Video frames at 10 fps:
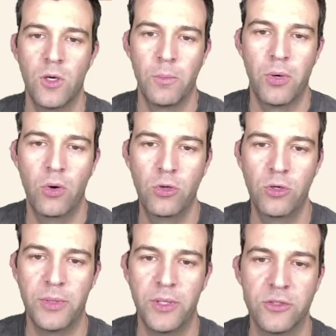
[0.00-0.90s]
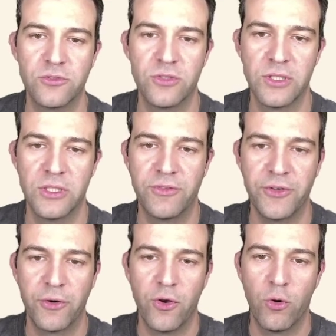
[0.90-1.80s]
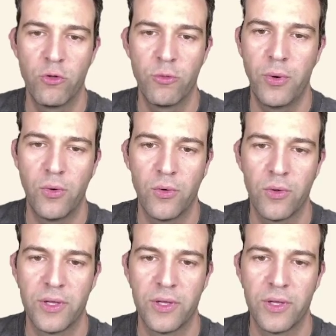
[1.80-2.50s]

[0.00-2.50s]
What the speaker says: Polar bears live near the North Pole